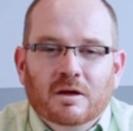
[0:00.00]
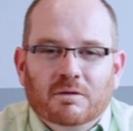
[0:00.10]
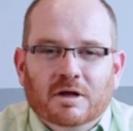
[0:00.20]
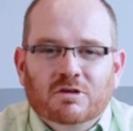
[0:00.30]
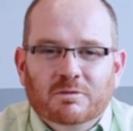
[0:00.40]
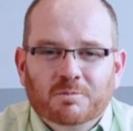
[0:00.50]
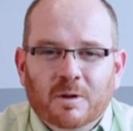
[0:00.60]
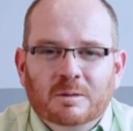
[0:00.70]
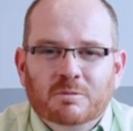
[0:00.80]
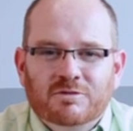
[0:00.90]
Right, so we've
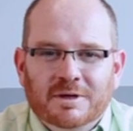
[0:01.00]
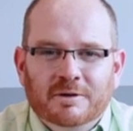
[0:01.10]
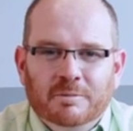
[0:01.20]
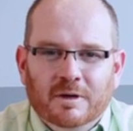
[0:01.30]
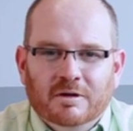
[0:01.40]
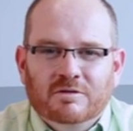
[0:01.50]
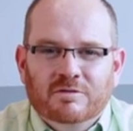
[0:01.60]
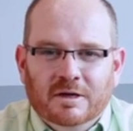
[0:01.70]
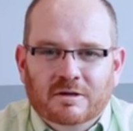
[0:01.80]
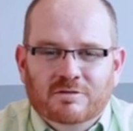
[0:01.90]
spoken with Sarah about
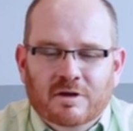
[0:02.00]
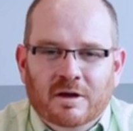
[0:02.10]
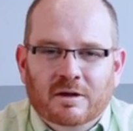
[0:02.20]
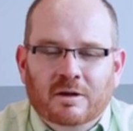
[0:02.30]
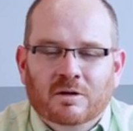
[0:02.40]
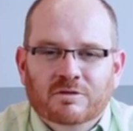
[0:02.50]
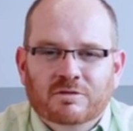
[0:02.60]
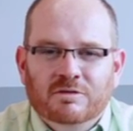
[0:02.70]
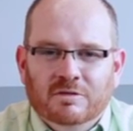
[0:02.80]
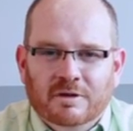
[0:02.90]
site design,
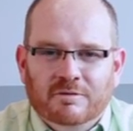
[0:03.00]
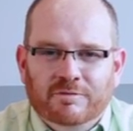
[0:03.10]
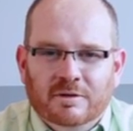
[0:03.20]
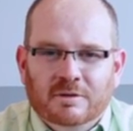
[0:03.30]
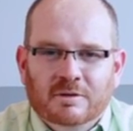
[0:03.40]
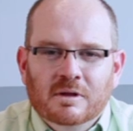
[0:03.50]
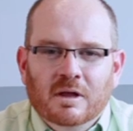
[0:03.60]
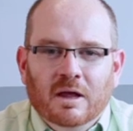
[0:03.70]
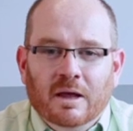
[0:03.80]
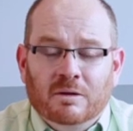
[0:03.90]
enhancing sight and feel,
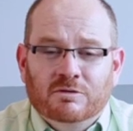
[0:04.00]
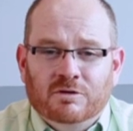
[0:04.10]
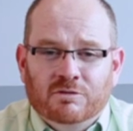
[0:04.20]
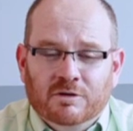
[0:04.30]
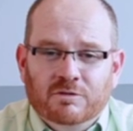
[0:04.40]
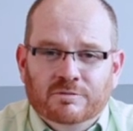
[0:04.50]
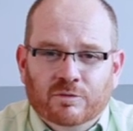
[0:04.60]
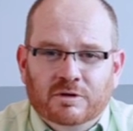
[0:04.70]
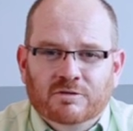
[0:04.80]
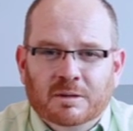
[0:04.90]
and also trying to
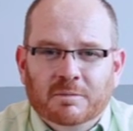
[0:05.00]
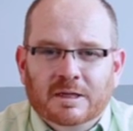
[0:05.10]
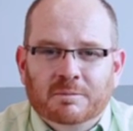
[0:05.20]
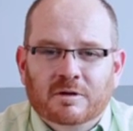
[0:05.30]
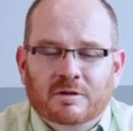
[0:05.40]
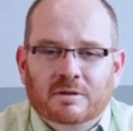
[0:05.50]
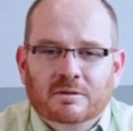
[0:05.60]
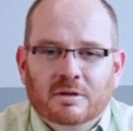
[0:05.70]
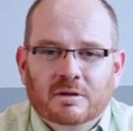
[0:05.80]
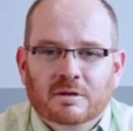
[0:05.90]
avoid design by committee.
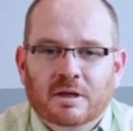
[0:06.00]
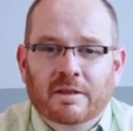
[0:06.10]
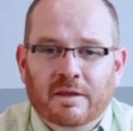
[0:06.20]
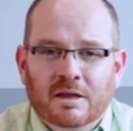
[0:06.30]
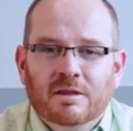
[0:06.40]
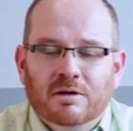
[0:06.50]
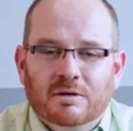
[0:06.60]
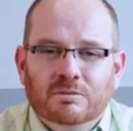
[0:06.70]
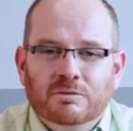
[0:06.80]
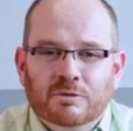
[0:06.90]
In the end,
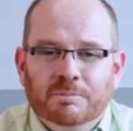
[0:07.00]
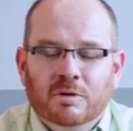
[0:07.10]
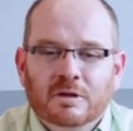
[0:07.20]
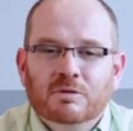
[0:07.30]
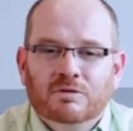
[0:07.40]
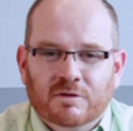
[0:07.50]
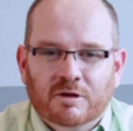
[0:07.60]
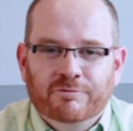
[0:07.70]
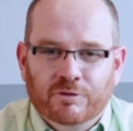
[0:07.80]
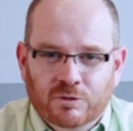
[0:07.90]
though, you're building your
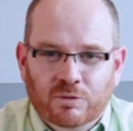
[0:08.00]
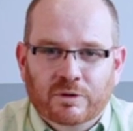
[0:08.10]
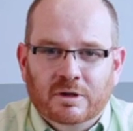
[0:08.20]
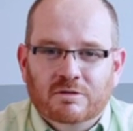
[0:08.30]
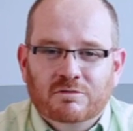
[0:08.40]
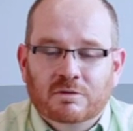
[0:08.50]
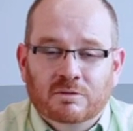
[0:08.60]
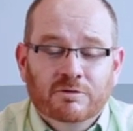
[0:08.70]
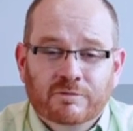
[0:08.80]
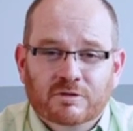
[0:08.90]
site for your audience,
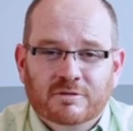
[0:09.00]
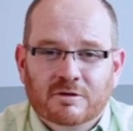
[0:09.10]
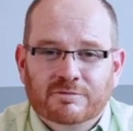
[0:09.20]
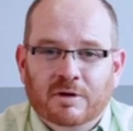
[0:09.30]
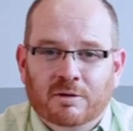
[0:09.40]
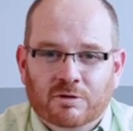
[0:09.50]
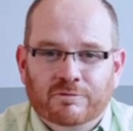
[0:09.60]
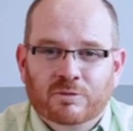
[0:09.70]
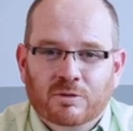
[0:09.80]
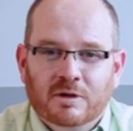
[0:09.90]
not for yourself and not
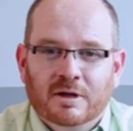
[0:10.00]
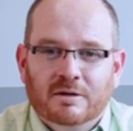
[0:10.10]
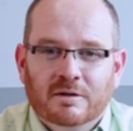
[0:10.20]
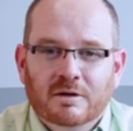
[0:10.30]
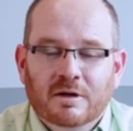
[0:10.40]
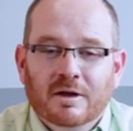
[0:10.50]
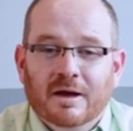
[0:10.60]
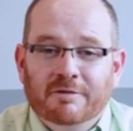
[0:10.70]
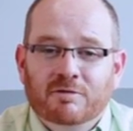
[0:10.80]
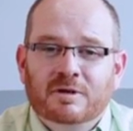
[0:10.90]
for your client.
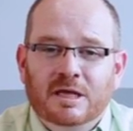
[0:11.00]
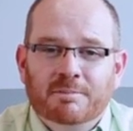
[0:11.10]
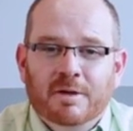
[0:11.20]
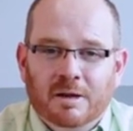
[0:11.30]
And if you can keep that